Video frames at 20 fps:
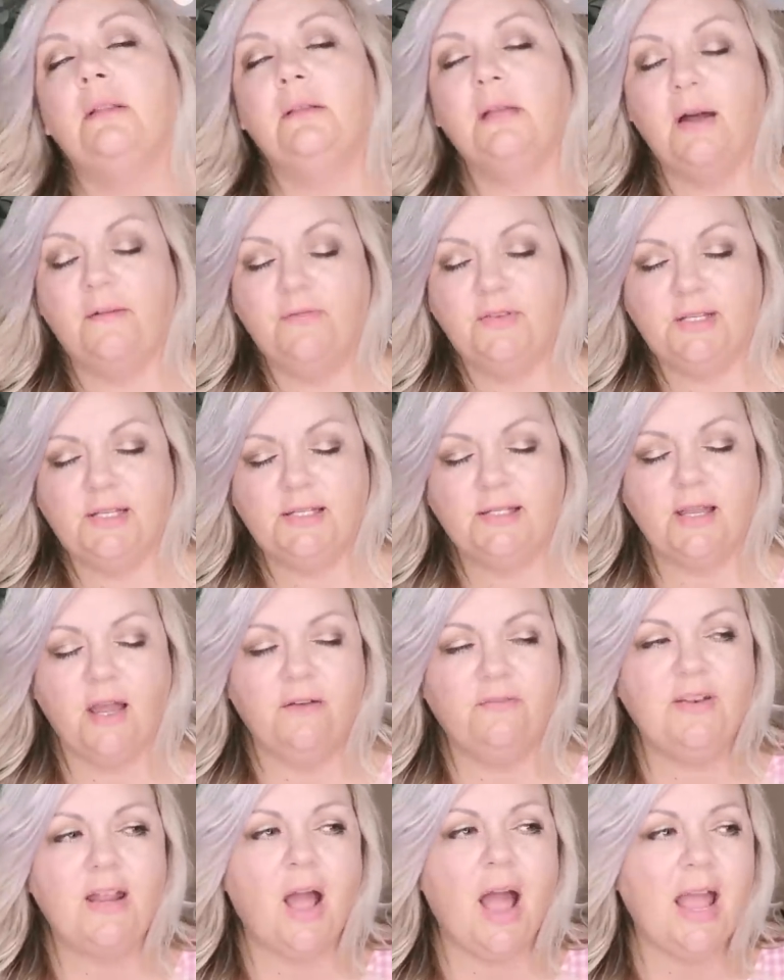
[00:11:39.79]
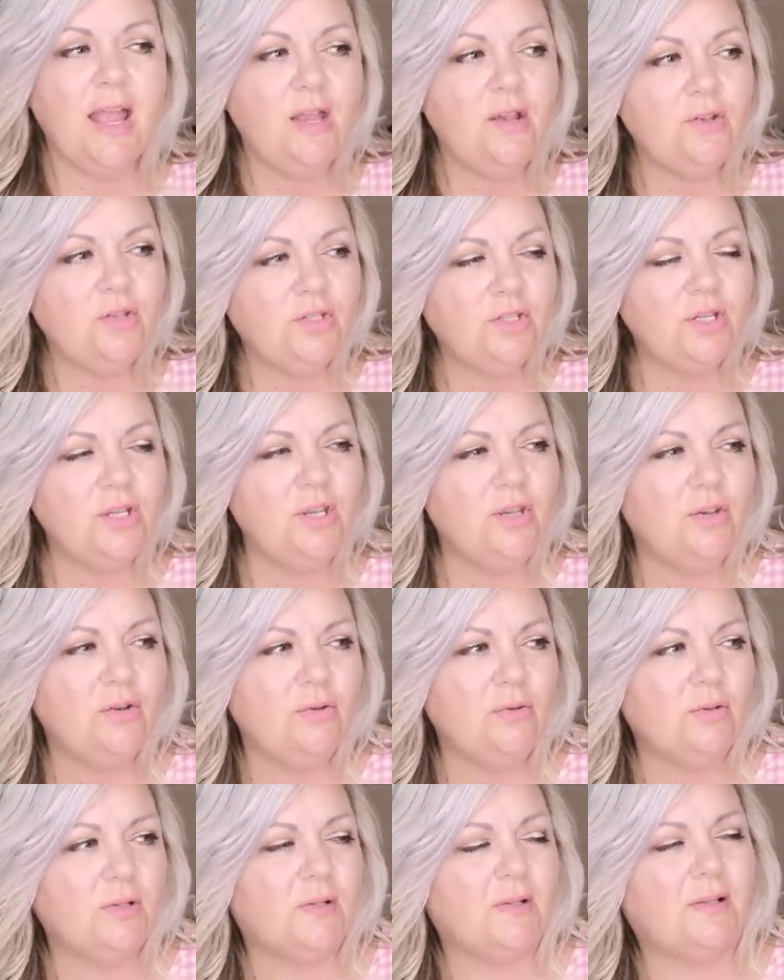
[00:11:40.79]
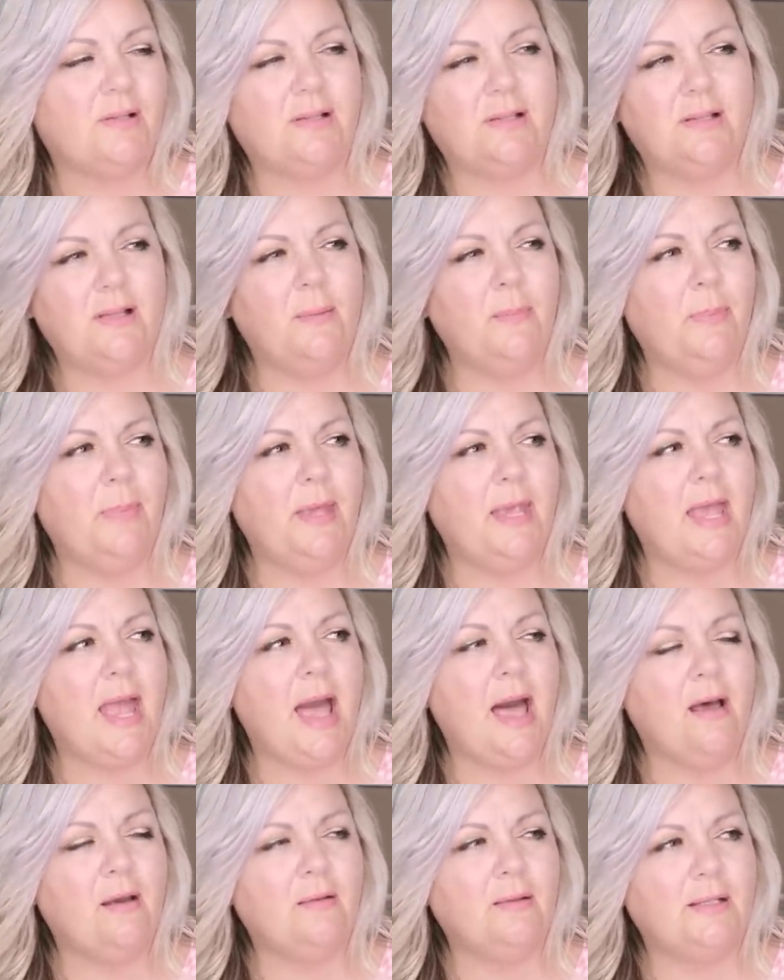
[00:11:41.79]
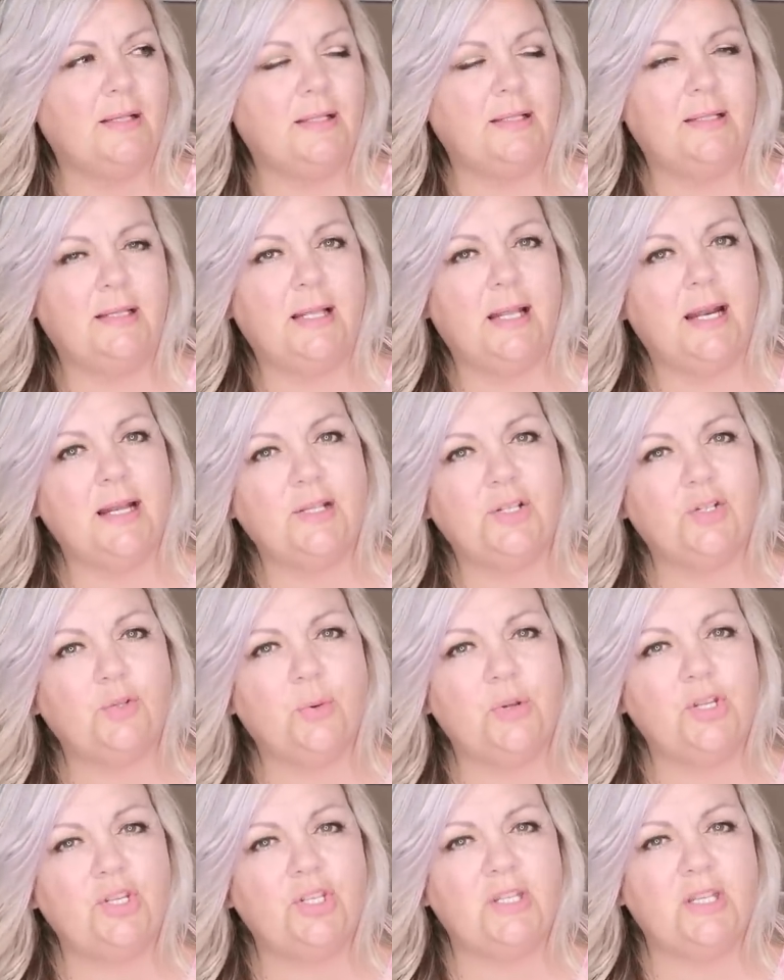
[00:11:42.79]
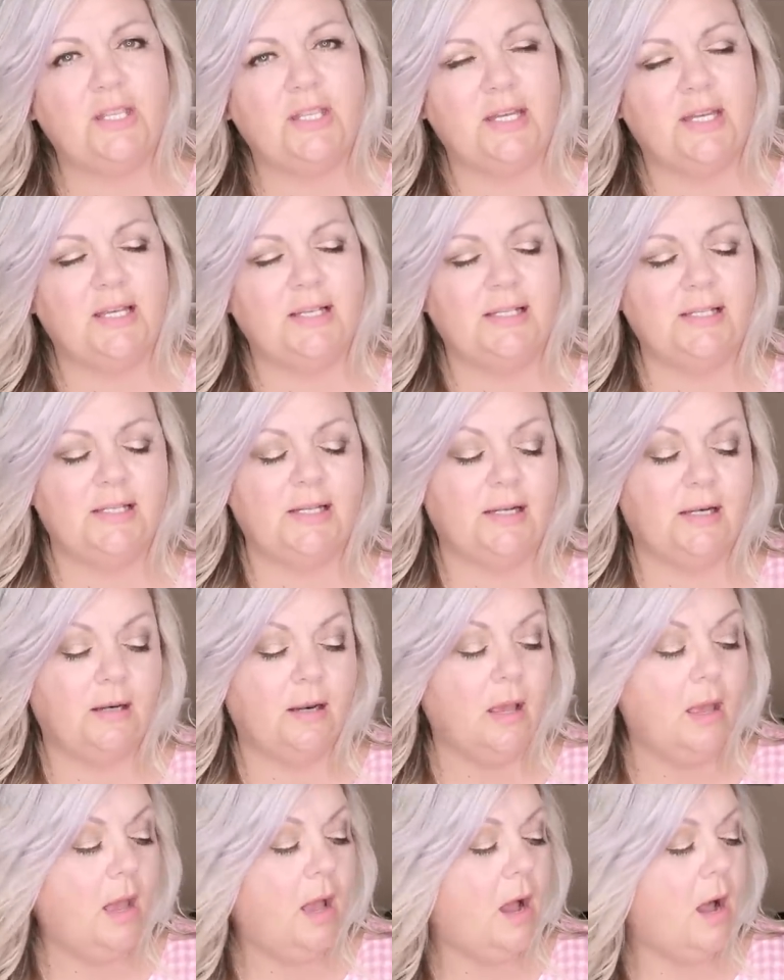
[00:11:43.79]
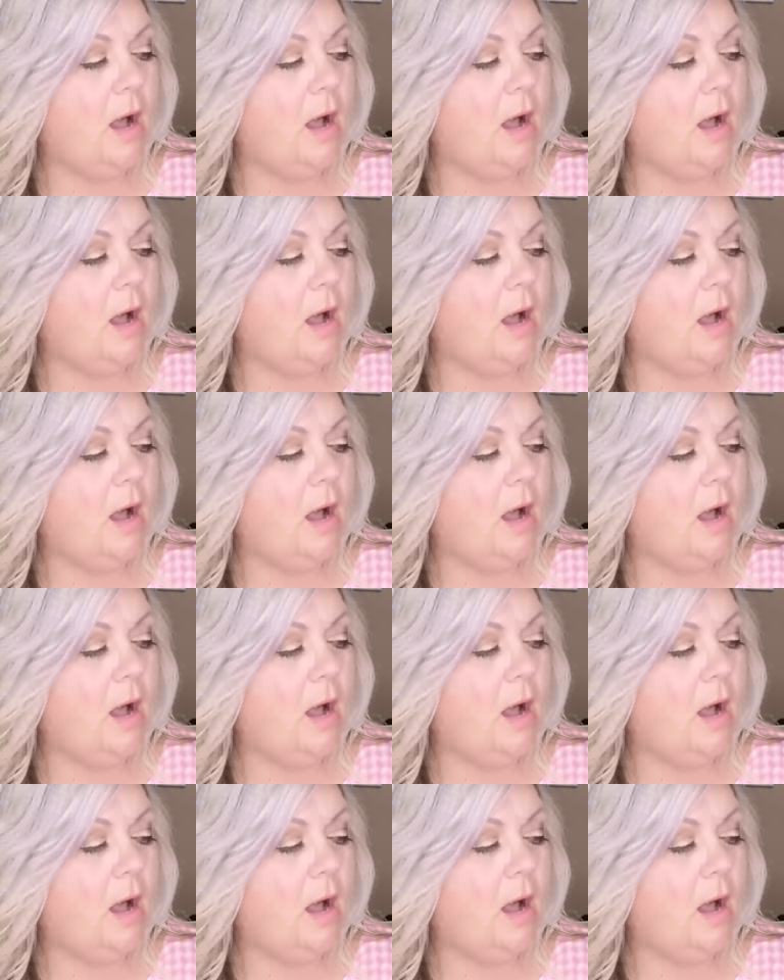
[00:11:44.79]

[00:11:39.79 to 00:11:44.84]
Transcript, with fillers: Love this stuff. Now I used to use something else, and then I switched to this, and